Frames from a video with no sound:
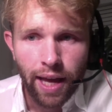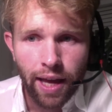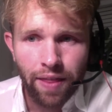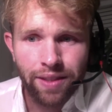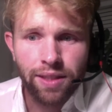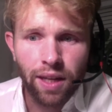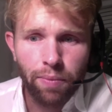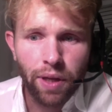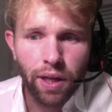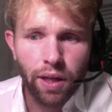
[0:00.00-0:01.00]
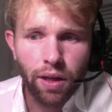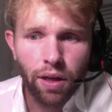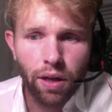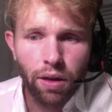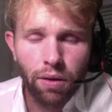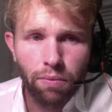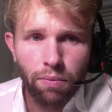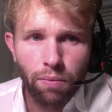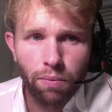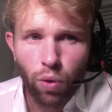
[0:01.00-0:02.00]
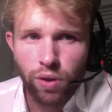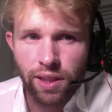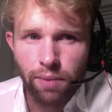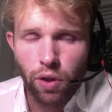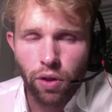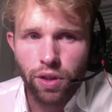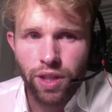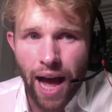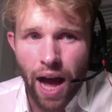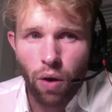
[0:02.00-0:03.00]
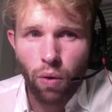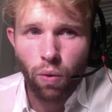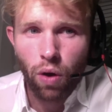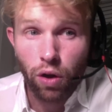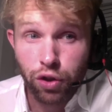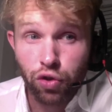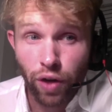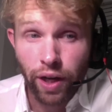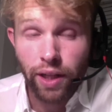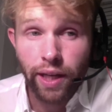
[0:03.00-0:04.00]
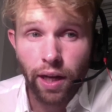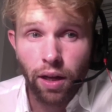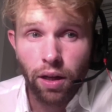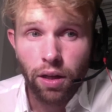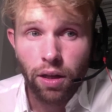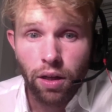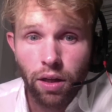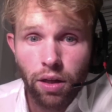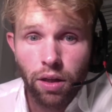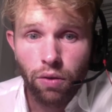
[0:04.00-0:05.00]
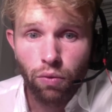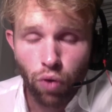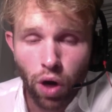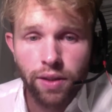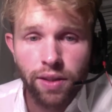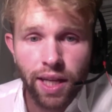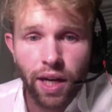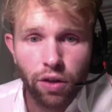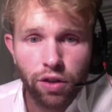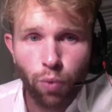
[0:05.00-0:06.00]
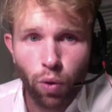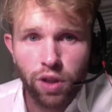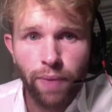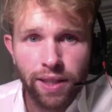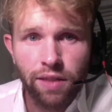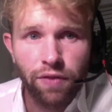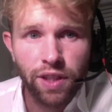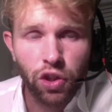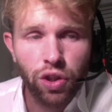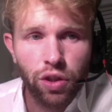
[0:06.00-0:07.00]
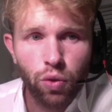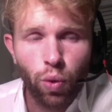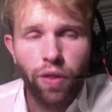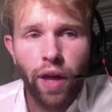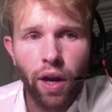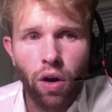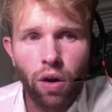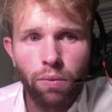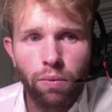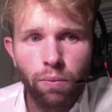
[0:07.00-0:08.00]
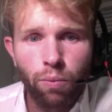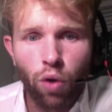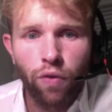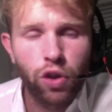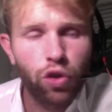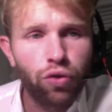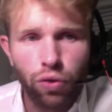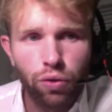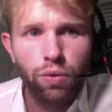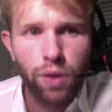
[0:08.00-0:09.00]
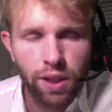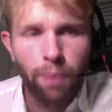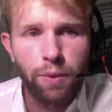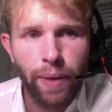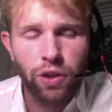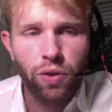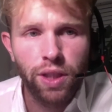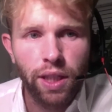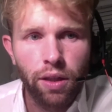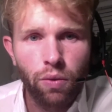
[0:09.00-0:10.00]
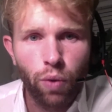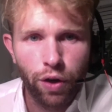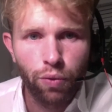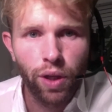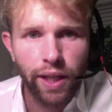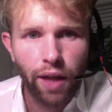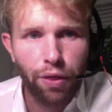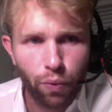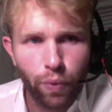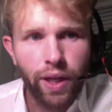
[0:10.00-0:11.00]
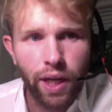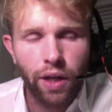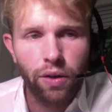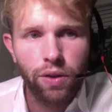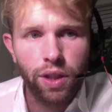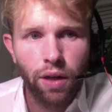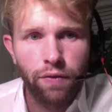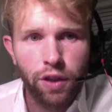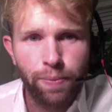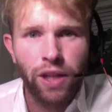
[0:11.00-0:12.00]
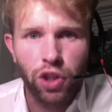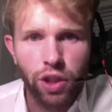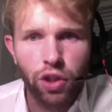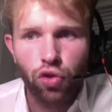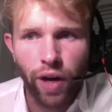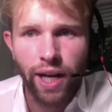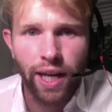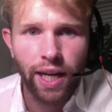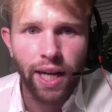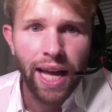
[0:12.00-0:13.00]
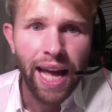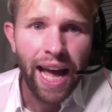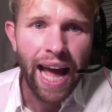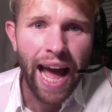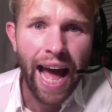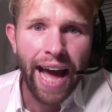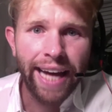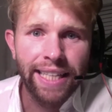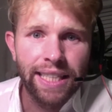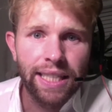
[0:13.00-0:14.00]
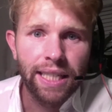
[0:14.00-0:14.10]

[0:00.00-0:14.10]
This is going to be more similar to how Australia runs their sports medicine physicians, where they are more of a true subspecialty, where you really get 3 years of specialist training and